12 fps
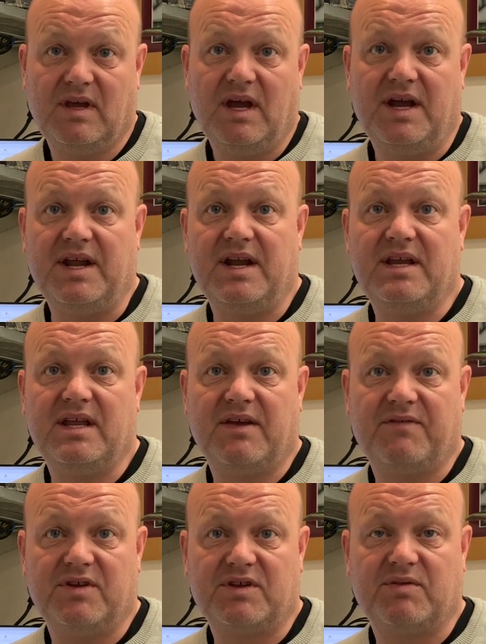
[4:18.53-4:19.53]
and any
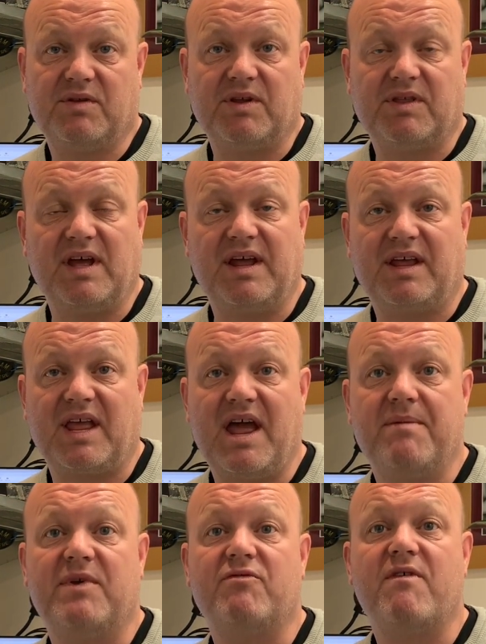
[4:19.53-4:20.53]
effort that
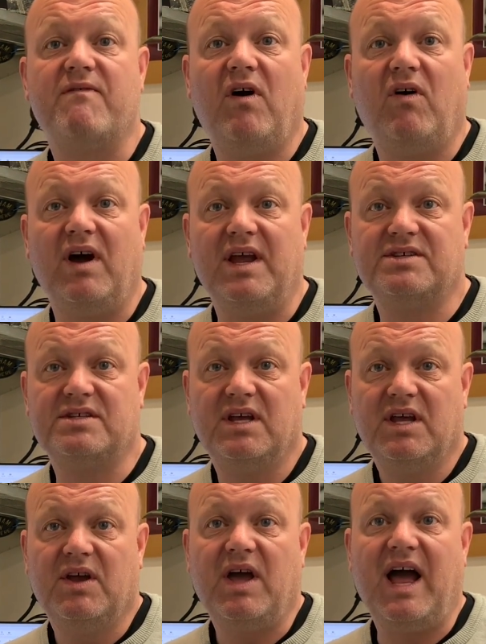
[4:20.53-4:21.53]
can be revised
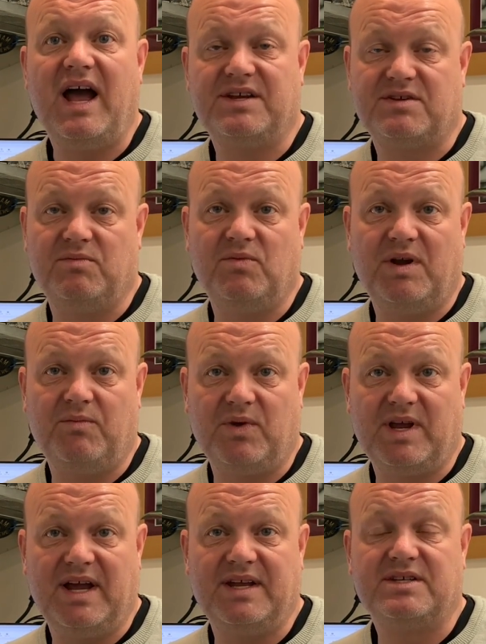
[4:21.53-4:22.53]
as and when
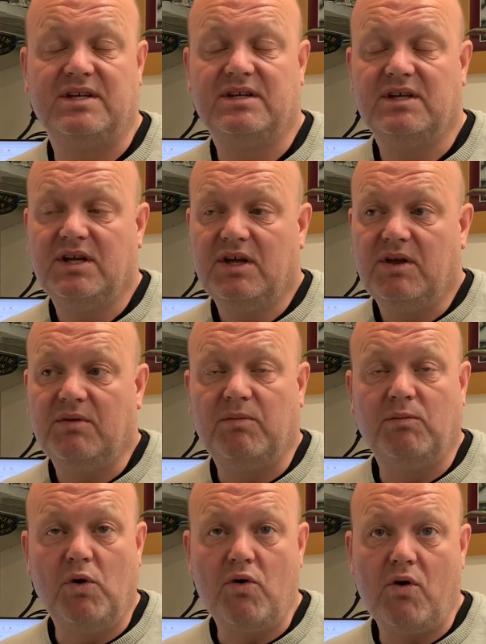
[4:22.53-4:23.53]
we add
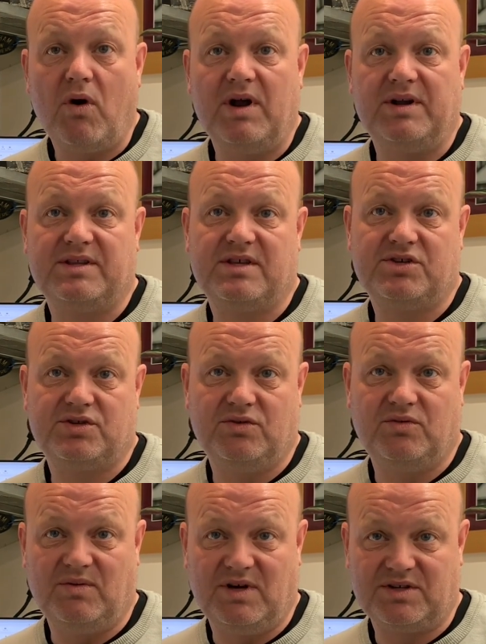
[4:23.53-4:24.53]
more and additional
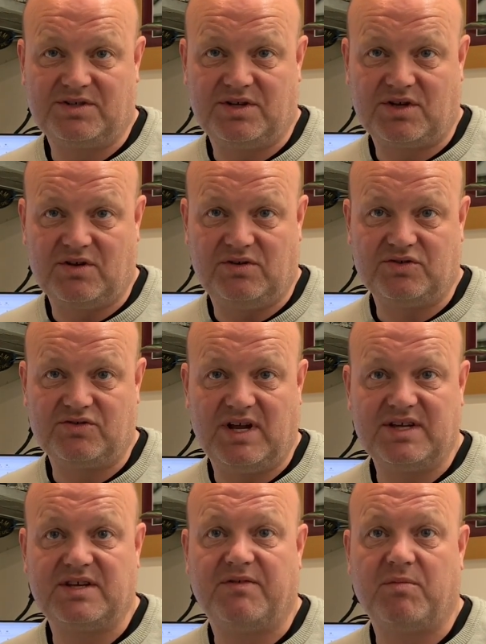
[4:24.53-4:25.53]
work to the
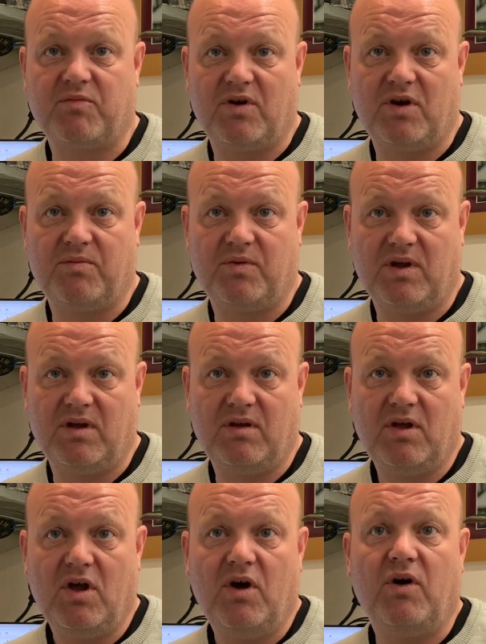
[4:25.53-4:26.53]
contract if appropriate,
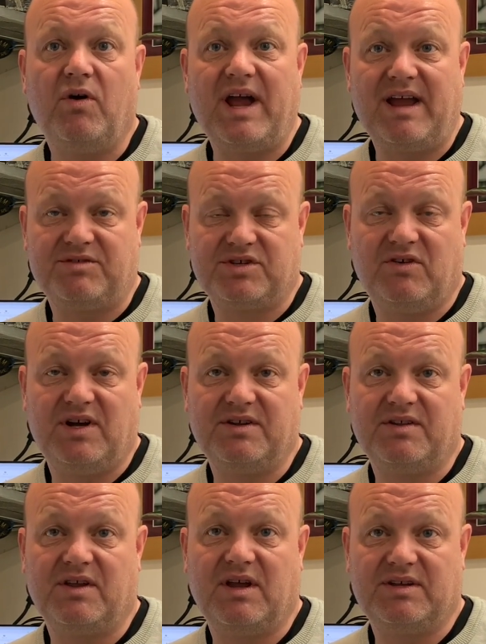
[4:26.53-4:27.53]
or outside
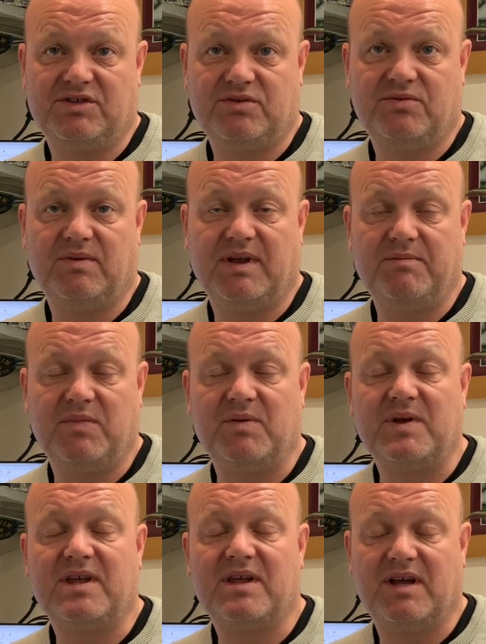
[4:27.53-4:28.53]
of the actual
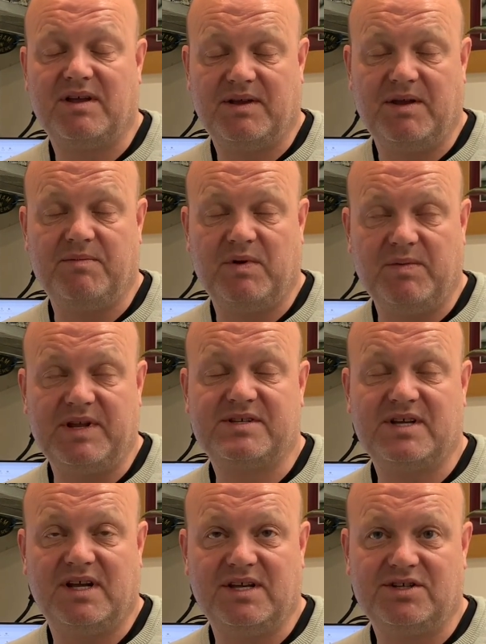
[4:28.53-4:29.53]

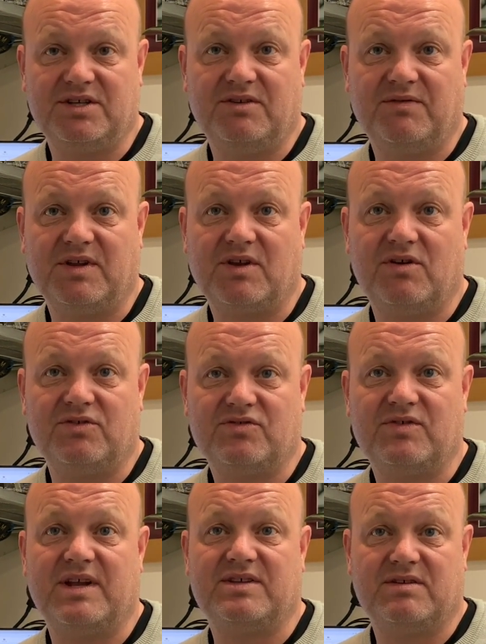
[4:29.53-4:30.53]
implementation of the
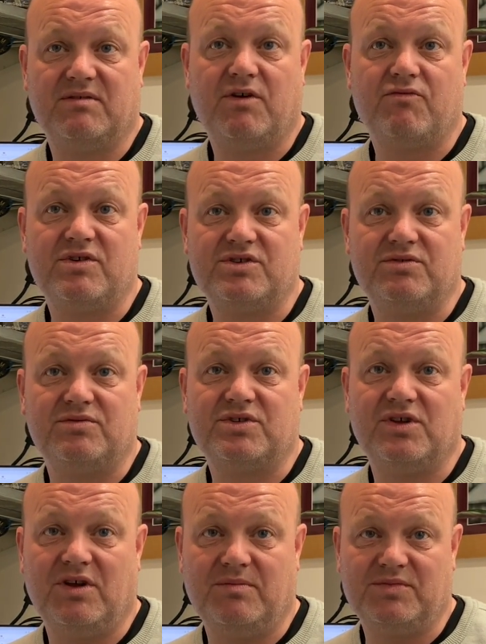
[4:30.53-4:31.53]
contract original
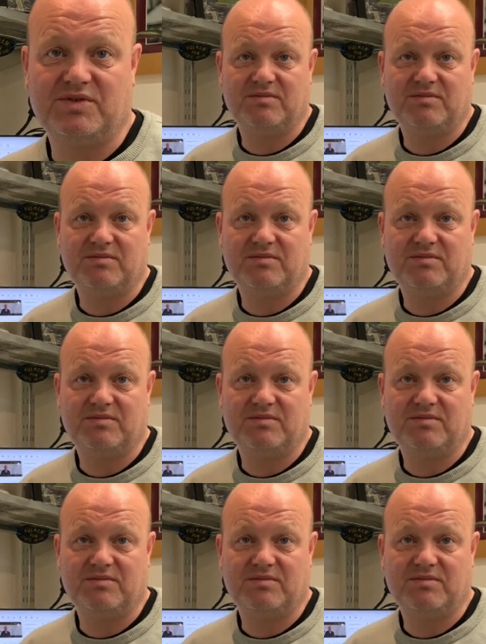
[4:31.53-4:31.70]
terms.